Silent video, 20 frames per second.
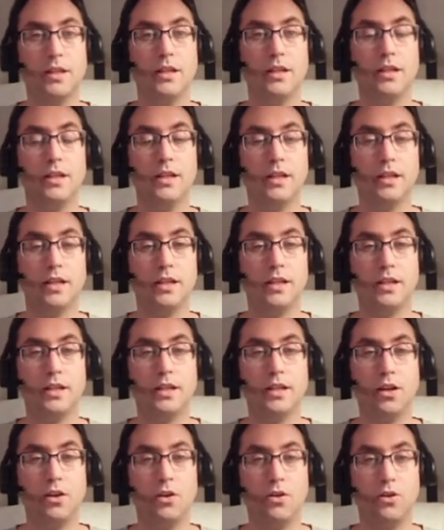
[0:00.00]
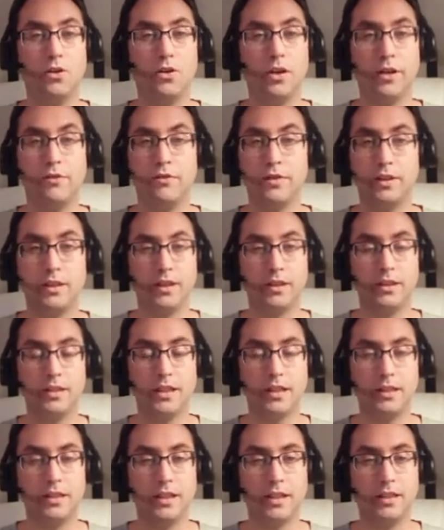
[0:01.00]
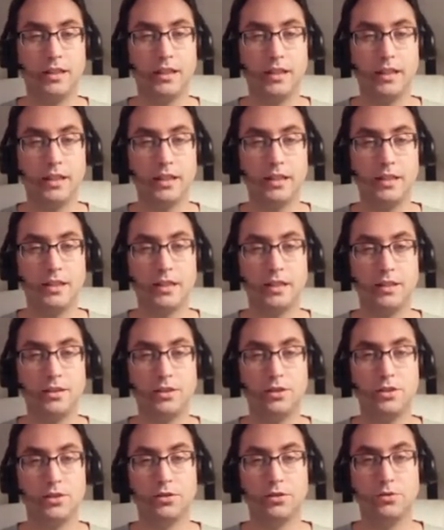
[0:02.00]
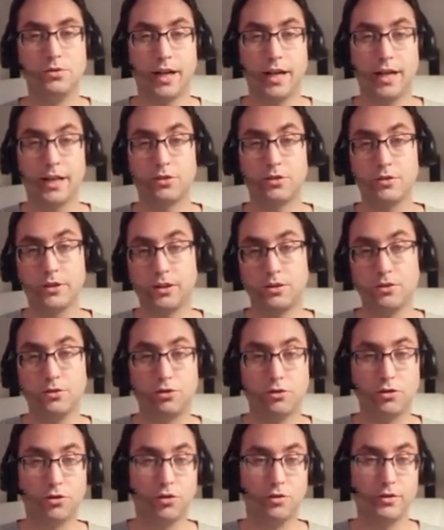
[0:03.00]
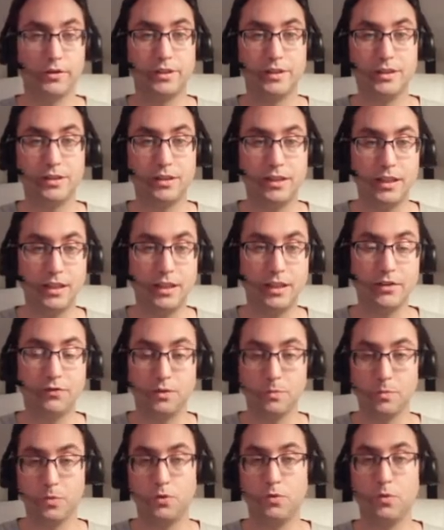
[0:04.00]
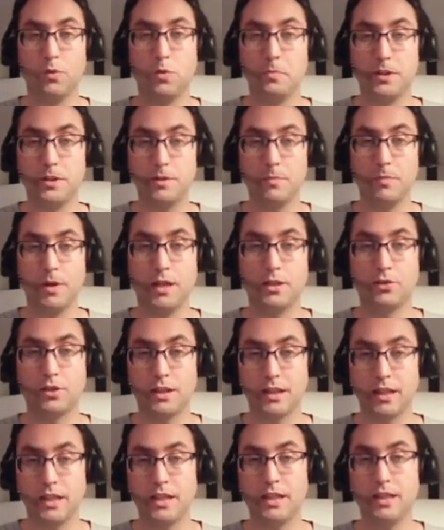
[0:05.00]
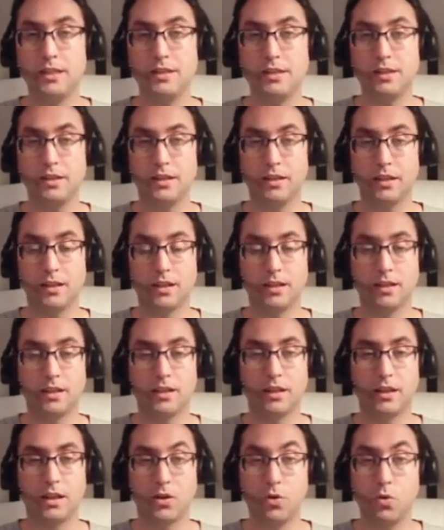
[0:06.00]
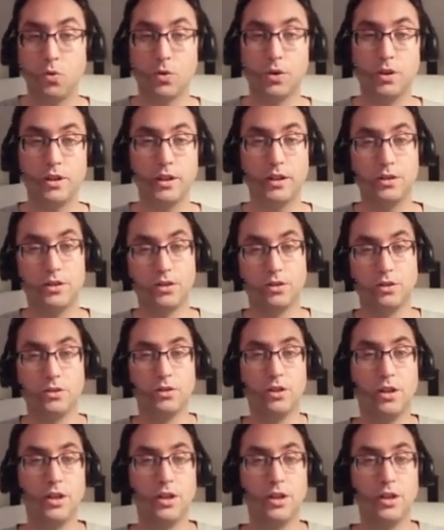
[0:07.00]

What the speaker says: all everything that they need to actually control and see if the performance metric is according to